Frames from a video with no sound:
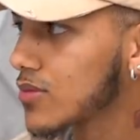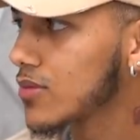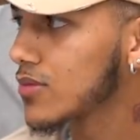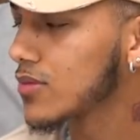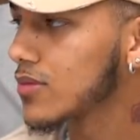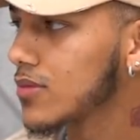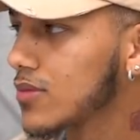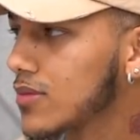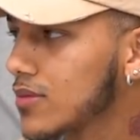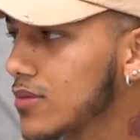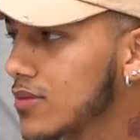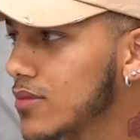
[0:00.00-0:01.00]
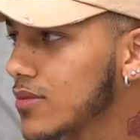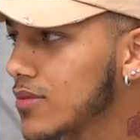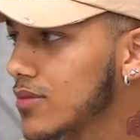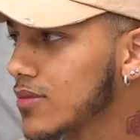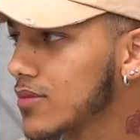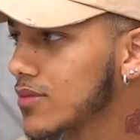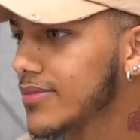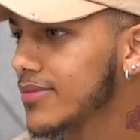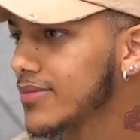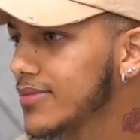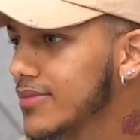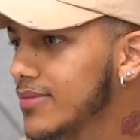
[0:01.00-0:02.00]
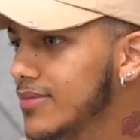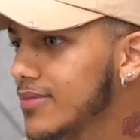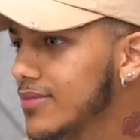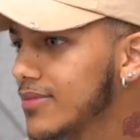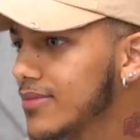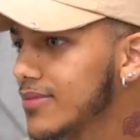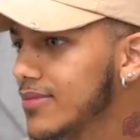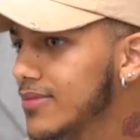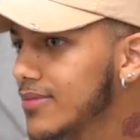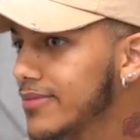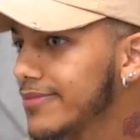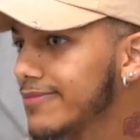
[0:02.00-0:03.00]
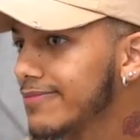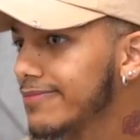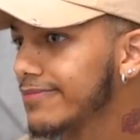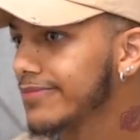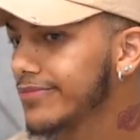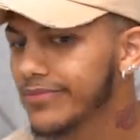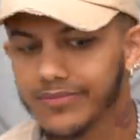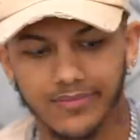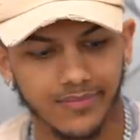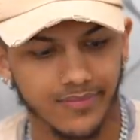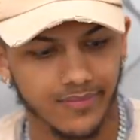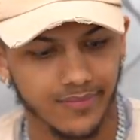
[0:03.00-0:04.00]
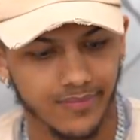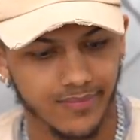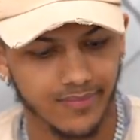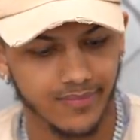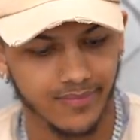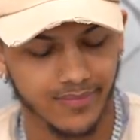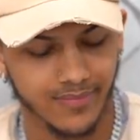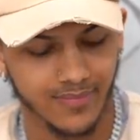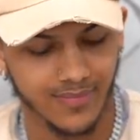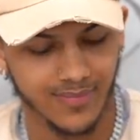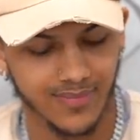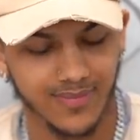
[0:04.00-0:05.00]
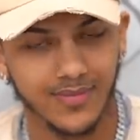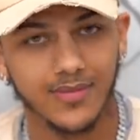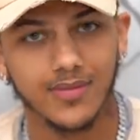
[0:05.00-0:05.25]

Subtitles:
The person shown says nothing.